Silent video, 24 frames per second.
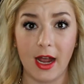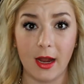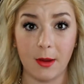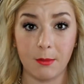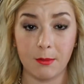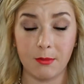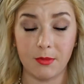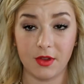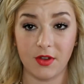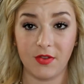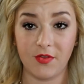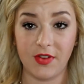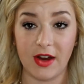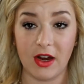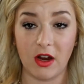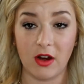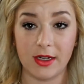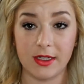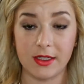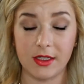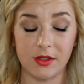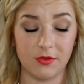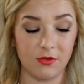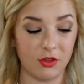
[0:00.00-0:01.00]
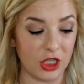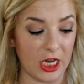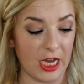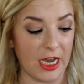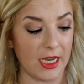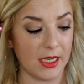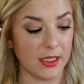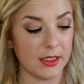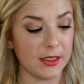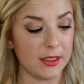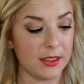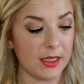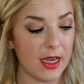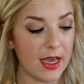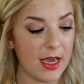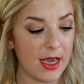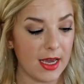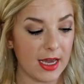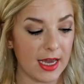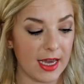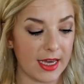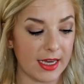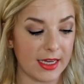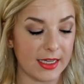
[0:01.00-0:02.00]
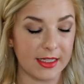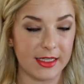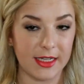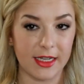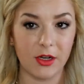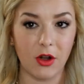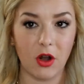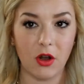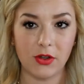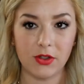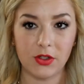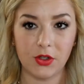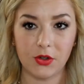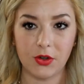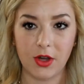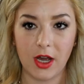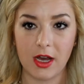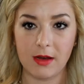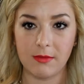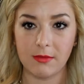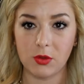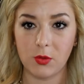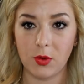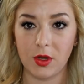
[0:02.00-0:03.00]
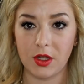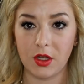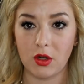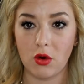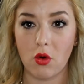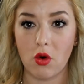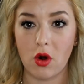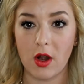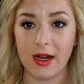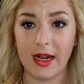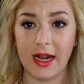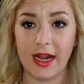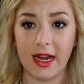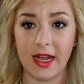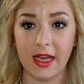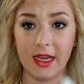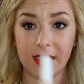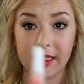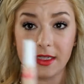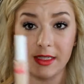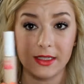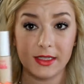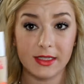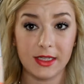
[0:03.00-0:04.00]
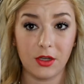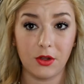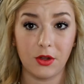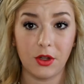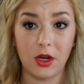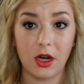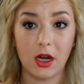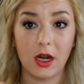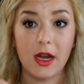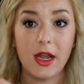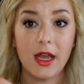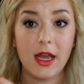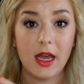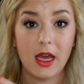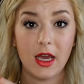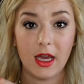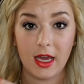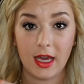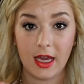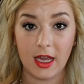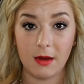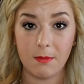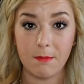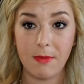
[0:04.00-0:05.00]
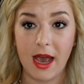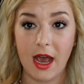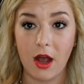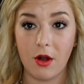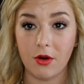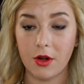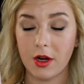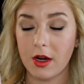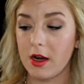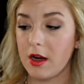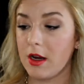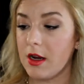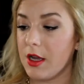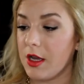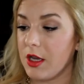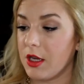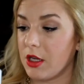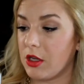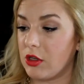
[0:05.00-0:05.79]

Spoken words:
I'm the fairest of shades, and it also comes with a coordinating concealer and powder.